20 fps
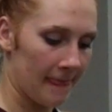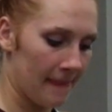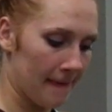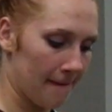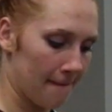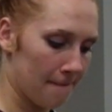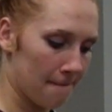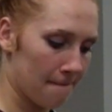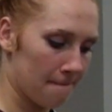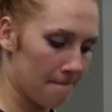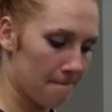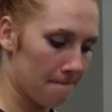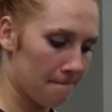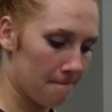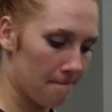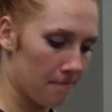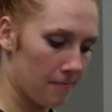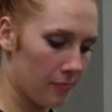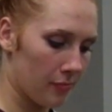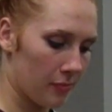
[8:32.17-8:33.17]

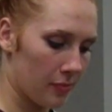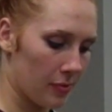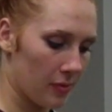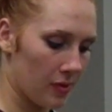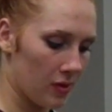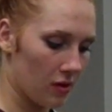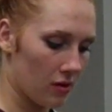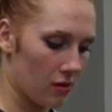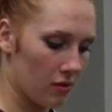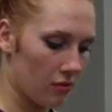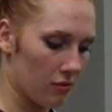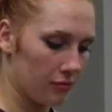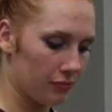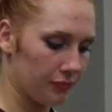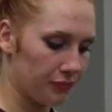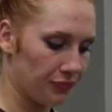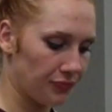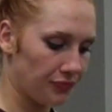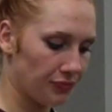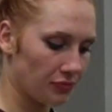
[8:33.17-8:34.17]

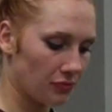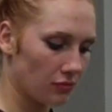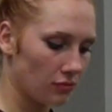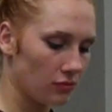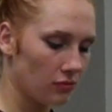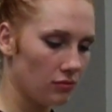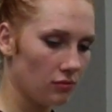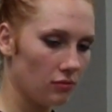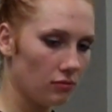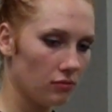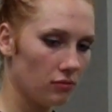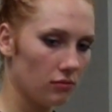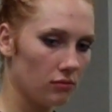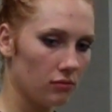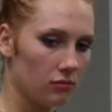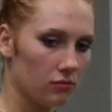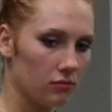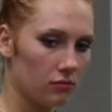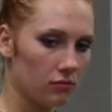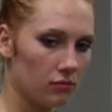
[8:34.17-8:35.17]

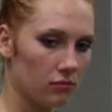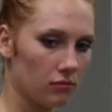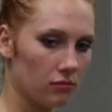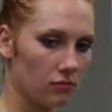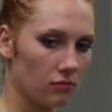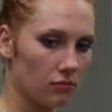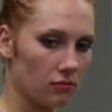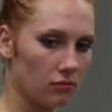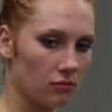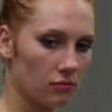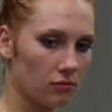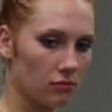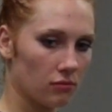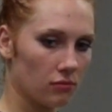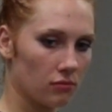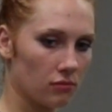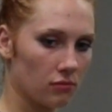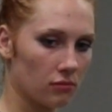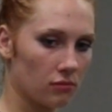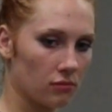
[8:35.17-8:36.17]

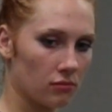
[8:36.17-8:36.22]
This person isn't speaking.